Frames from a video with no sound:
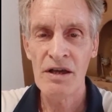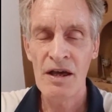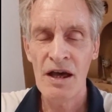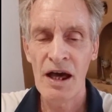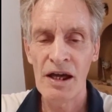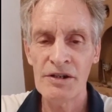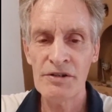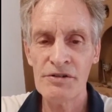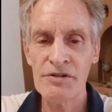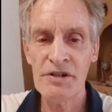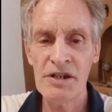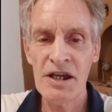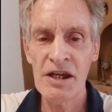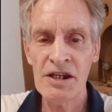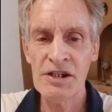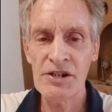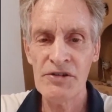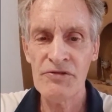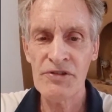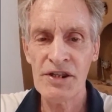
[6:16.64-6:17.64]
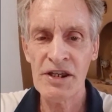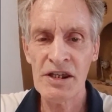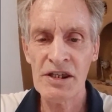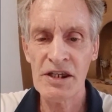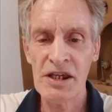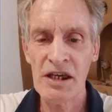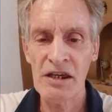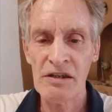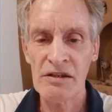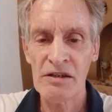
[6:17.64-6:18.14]
and creative
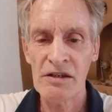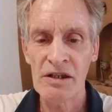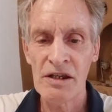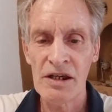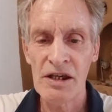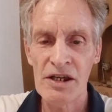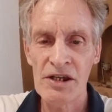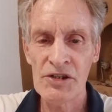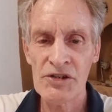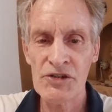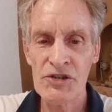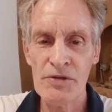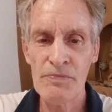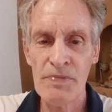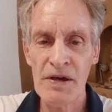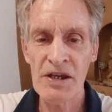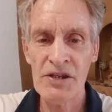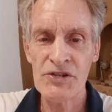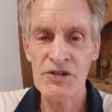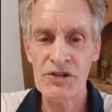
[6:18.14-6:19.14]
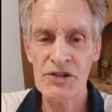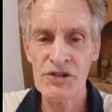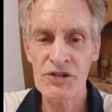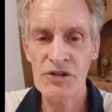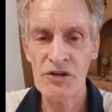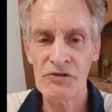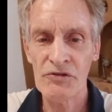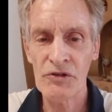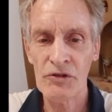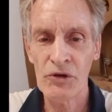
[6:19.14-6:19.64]
thinking is the basis
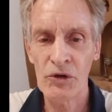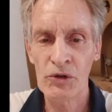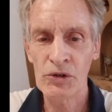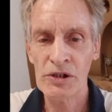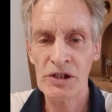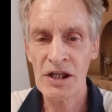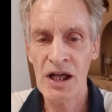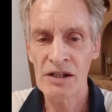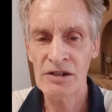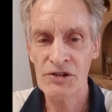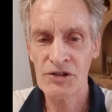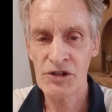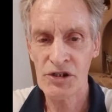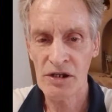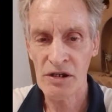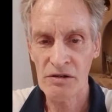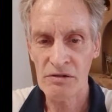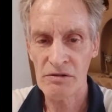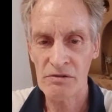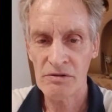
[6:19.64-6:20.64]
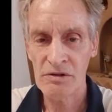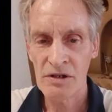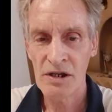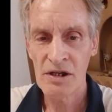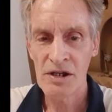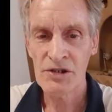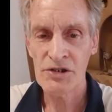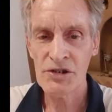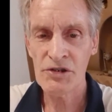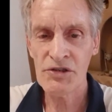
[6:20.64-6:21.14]
of all culture.
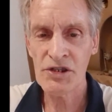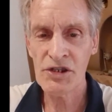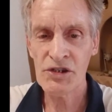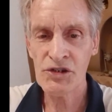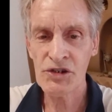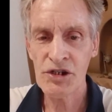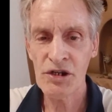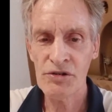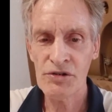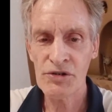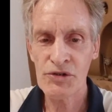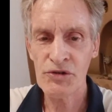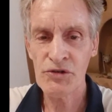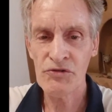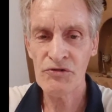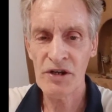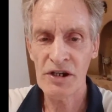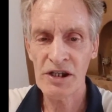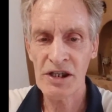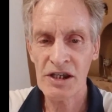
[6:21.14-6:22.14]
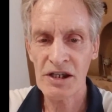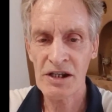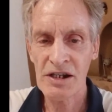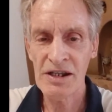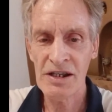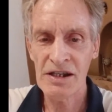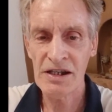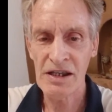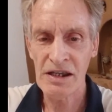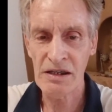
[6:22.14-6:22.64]
So this shows you very
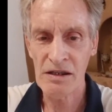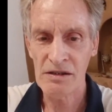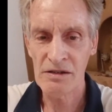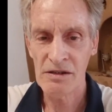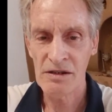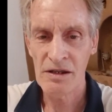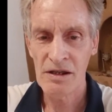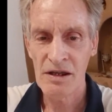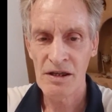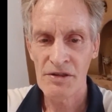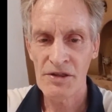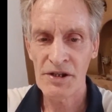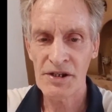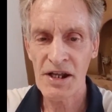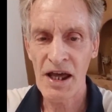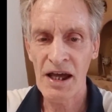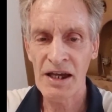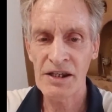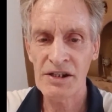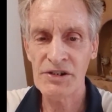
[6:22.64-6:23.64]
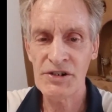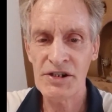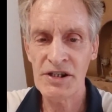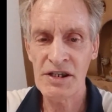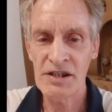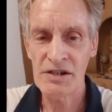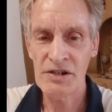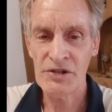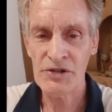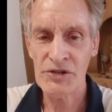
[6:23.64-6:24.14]
clearly that
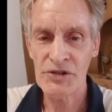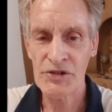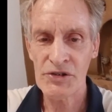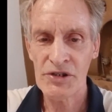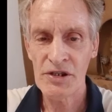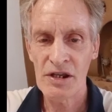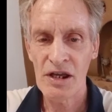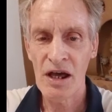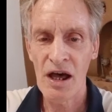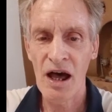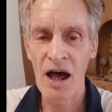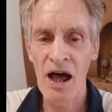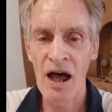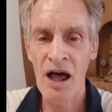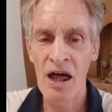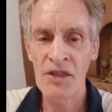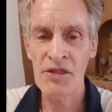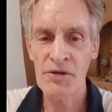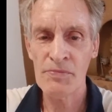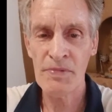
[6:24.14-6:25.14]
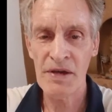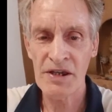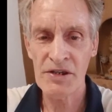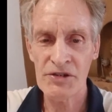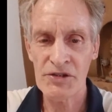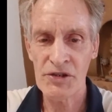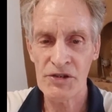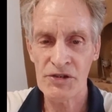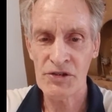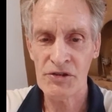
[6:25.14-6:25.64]
ideas are the
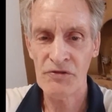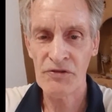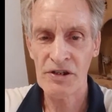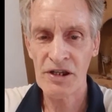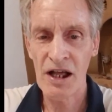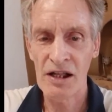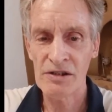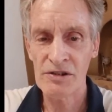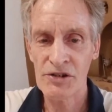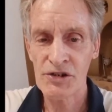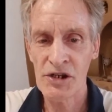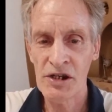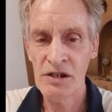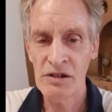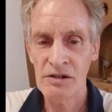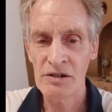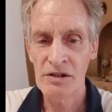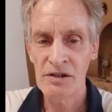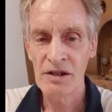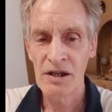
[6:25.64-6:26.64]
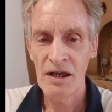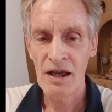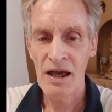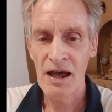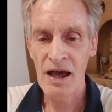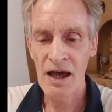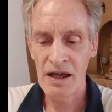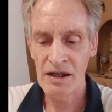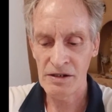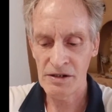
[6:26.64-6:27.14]
basis of culture
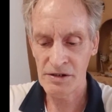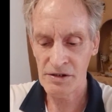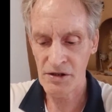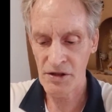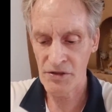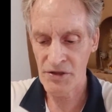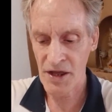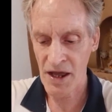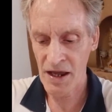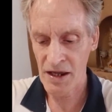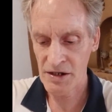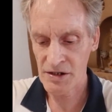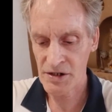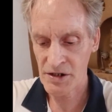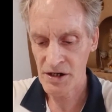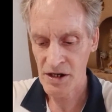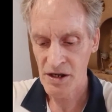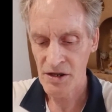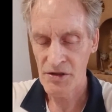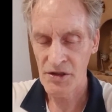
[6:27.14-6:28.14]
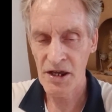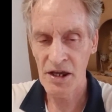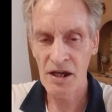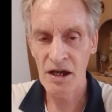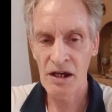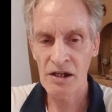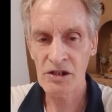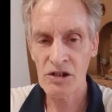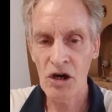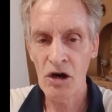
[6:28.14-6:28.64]
and that they
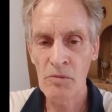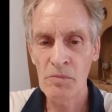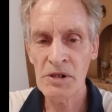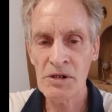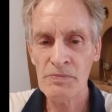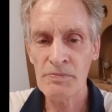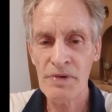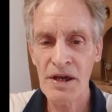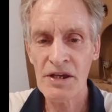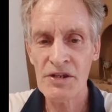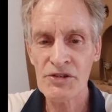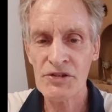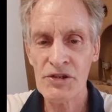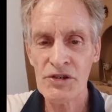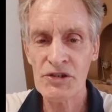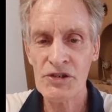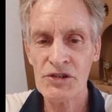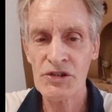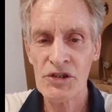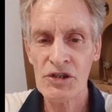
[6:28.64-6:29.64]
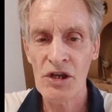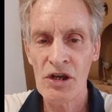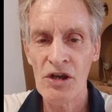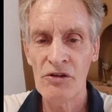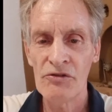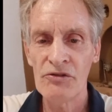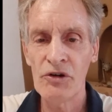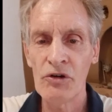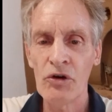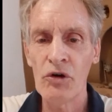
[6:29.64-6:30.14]
are a common basis
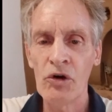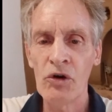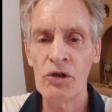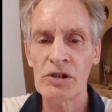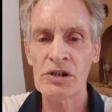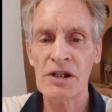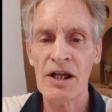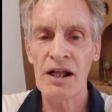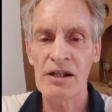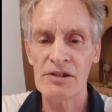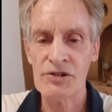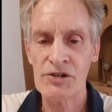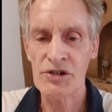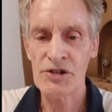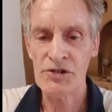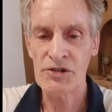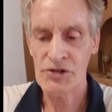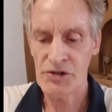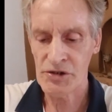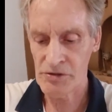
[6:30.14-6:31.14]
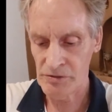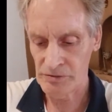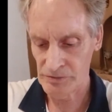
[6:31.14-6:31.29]
for all cultures.